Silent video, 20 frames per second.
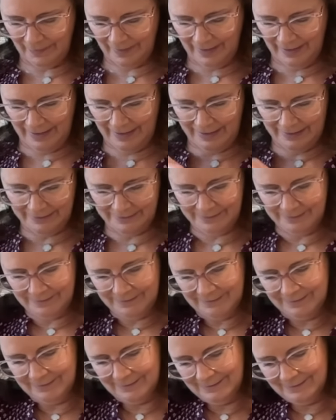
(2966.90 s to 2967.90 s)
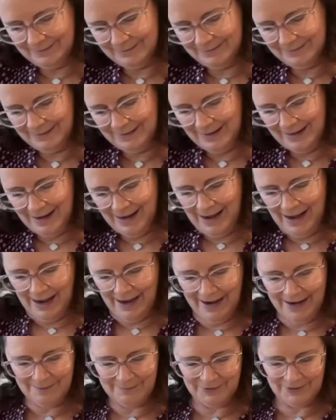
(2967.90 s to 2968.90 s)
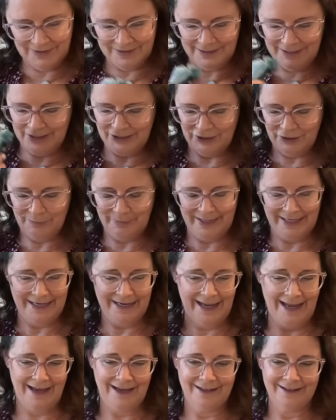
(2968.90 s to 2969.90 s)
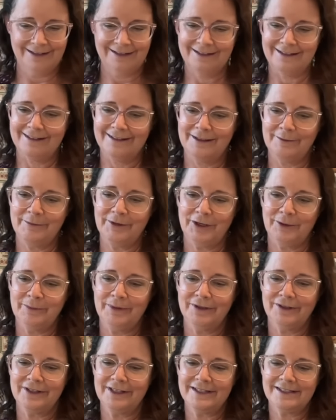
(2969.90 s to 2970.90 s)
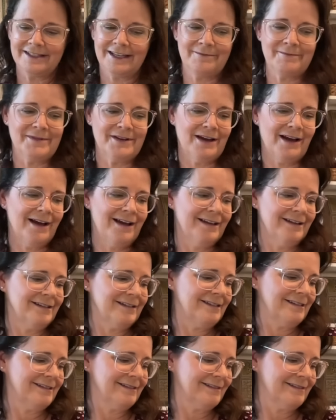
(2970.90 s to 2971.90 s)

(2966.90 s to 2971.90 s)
And I'm just a newbie at the Mirabilias. I'm not